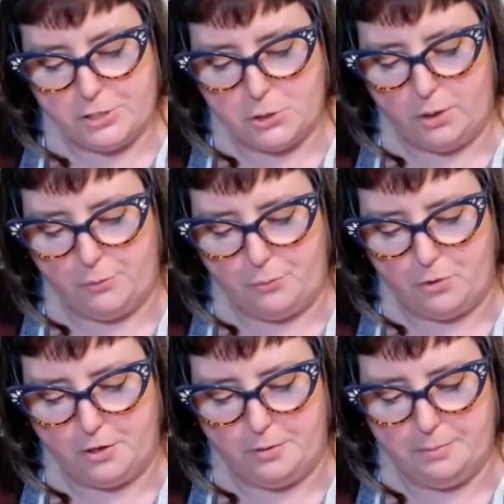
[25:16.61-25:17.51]
short
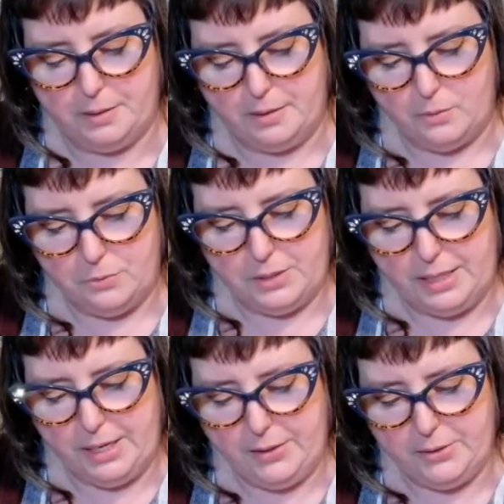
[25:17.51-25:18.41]
form
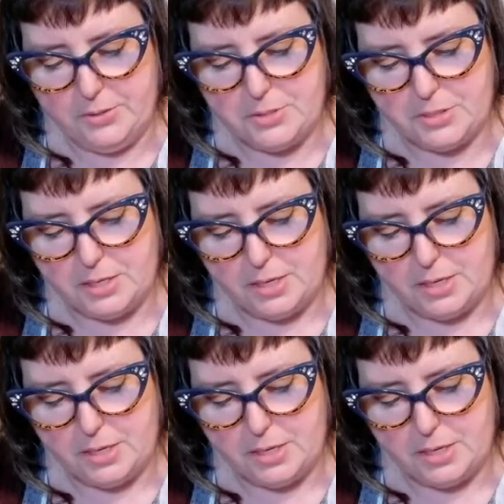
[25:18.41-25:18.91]
videos.